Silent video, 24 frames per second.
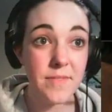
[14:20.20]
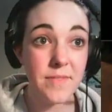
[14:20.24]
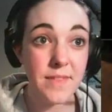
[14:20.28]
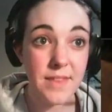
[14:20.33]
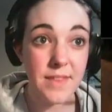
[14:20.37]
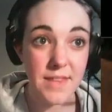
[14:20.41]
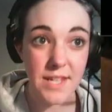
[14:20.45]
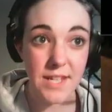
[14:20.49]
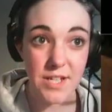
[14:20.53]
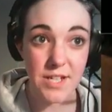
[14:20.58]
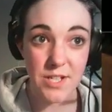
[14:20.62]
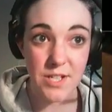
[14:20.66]

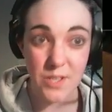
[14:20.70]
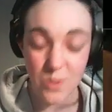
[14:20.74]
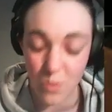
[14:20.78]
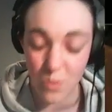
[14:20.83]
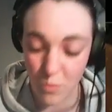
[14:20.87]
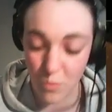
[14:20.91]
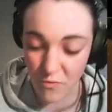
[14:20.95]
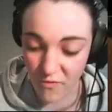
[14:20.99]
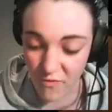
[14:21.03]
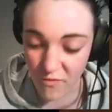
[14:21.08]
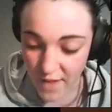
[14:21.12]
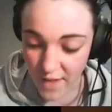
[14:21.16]
They're just so
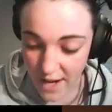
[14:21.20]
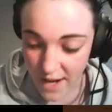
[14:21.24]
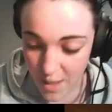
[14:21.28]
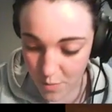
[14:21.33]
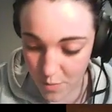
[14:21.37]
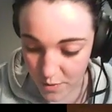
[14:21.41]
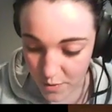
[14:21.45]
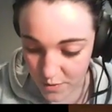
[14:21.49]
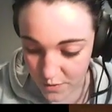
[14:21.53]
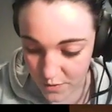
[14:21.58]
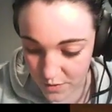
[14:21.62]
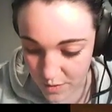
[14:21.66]

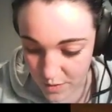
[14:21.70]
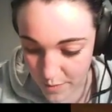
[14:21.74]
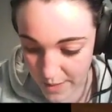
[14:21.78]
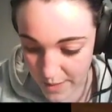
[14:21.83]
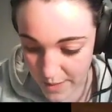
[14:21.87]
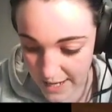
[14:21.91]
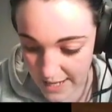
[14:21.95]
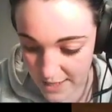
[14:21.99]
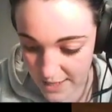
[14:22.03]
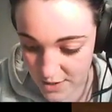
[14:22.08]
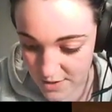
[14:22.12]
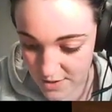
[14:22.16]
vibrant on the
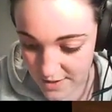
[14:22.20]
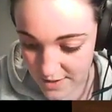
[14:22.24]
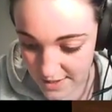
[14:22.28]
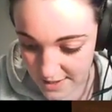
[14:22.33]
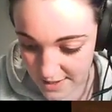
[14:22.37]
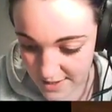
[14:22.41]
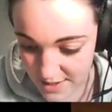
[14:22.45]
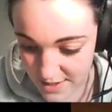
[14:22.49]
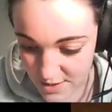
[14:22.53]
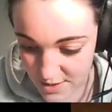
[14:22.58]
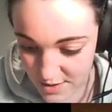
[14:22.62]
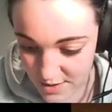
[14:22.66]
page. Like
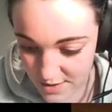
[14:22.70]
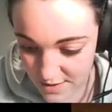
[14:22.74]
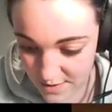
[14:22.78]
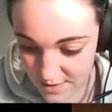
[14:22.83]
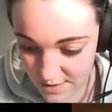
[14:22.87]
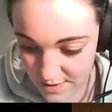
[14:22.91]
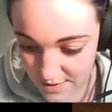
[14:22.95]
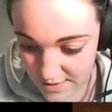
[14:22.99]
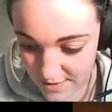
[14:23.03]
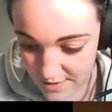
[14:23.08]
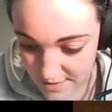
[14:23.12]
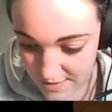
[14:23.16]
they're just
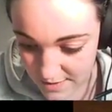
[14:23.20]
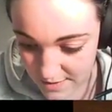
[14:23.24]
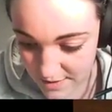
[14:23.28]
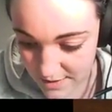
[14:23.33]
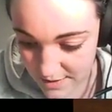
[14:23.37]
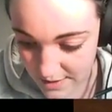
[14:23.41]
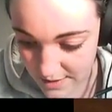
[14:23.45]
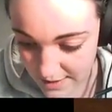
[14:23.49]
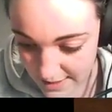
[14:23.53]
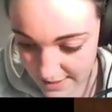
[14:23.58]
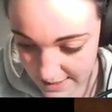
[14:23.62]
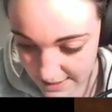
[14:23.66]
so,
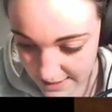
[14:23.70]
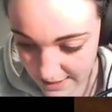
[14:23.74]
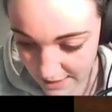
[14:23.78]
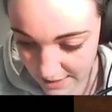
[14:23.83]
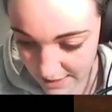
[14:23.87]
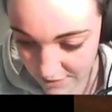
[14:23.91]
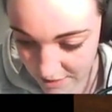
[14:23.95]
I love